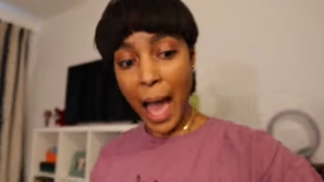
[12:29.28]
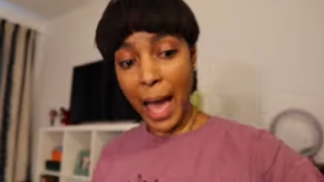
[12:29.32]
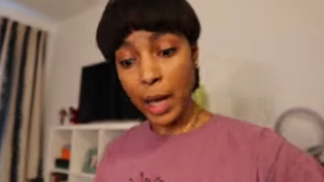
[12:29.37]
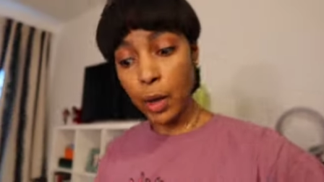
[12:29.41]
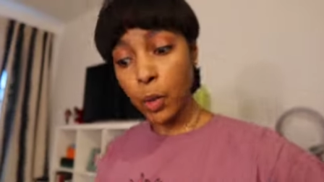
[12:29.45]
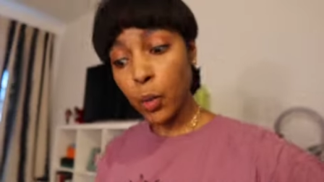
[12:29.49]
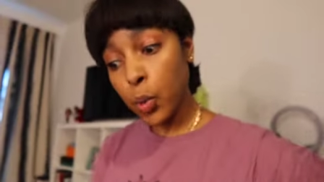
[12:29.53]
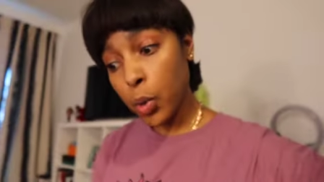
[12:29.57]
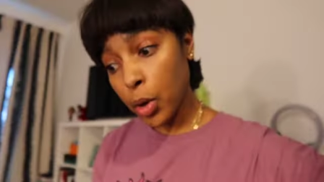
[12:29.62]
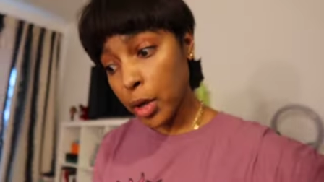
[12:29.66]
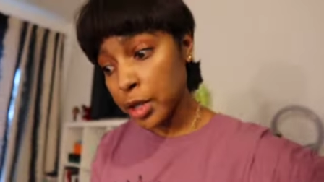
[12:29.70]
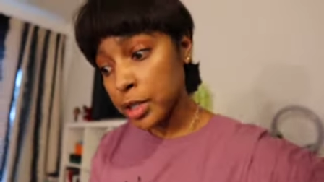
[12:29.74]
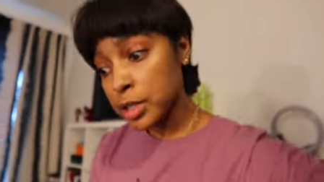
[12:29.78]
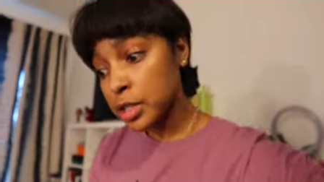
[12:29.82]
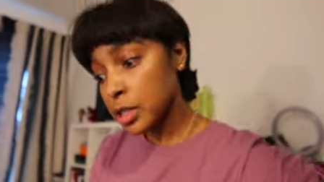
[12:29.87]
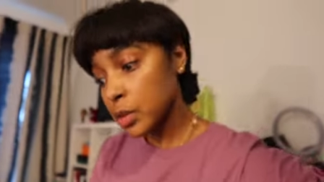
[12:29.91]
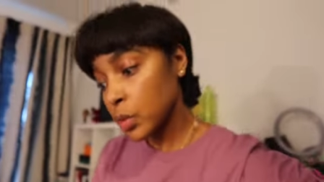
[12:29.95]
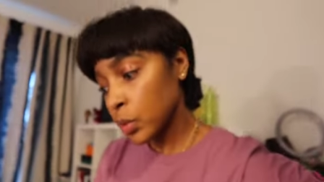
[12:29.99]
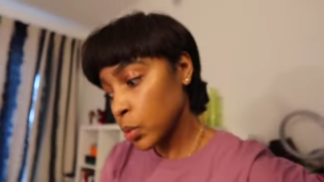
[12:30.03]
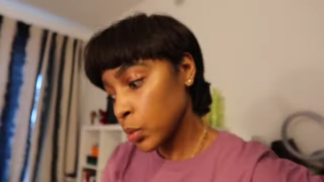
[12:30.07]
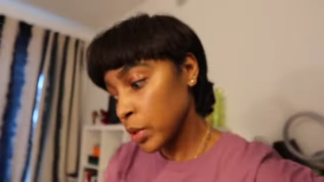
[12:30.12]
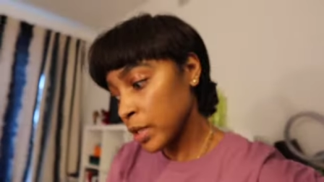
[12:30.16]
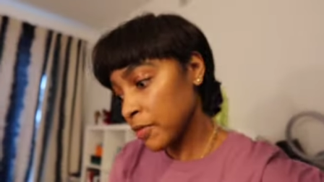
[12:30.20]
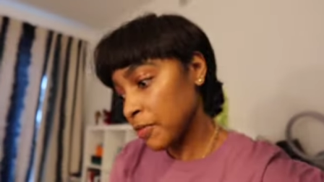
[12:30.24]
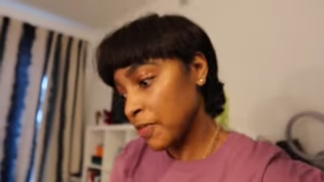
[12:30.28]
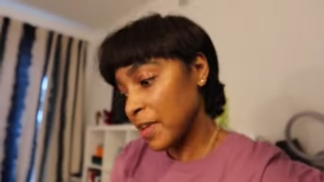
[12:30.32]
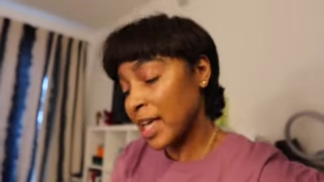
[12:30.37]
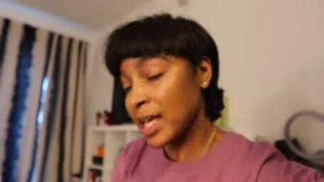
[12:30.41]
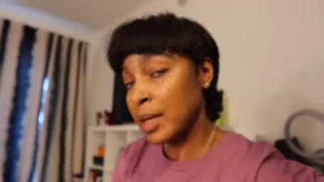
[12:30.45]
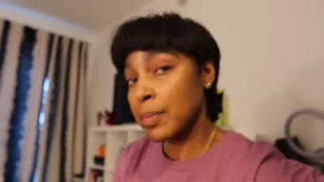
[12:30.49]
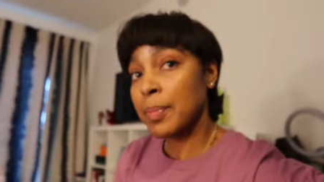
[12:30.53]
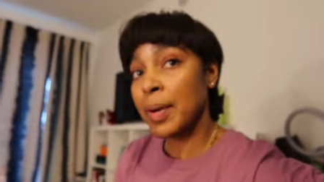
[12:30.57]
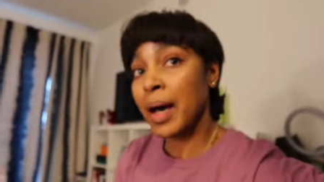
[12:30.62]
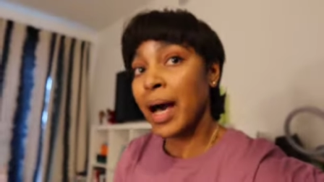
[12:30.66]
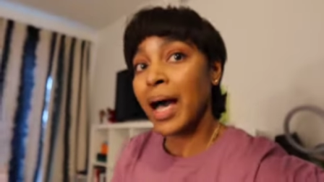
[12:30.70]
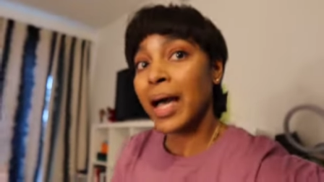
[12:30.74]
I worked with
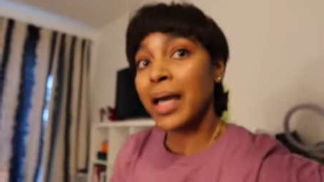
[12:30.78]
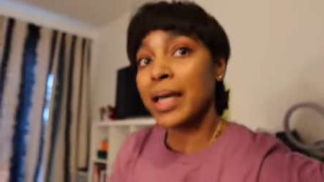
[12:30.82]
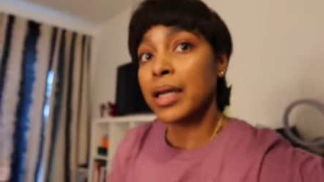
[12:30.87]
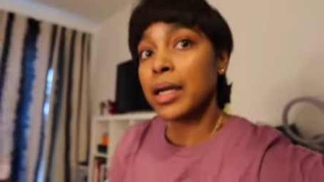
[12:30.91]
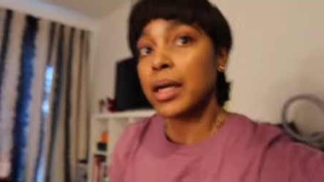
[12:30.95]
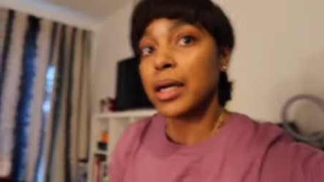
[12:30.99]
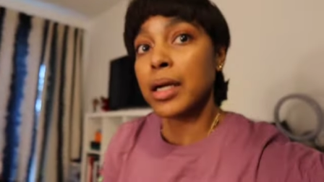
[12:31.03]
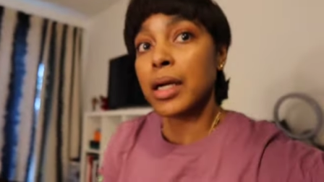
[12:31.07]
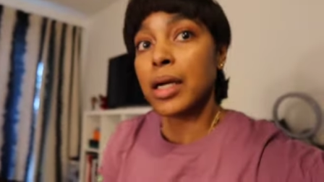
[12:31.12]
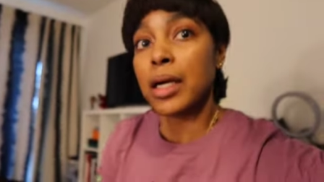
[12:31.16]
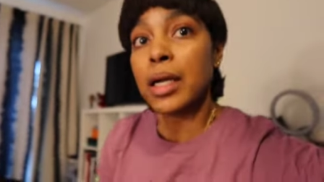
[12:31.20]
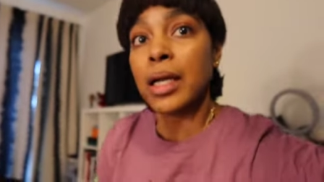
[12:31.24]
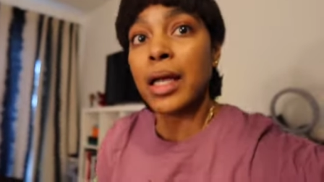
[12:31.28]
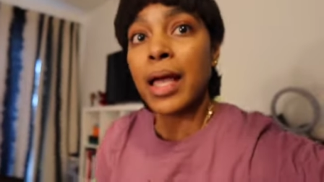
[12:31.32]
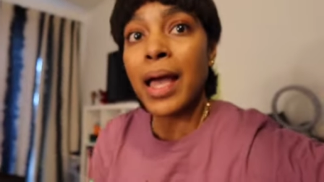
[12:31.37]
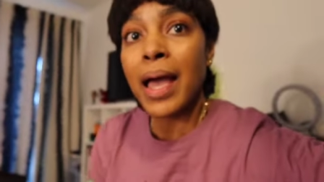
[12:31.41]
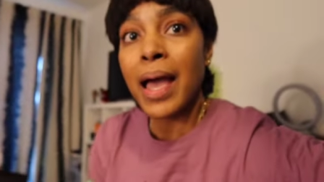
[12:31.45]
a buyer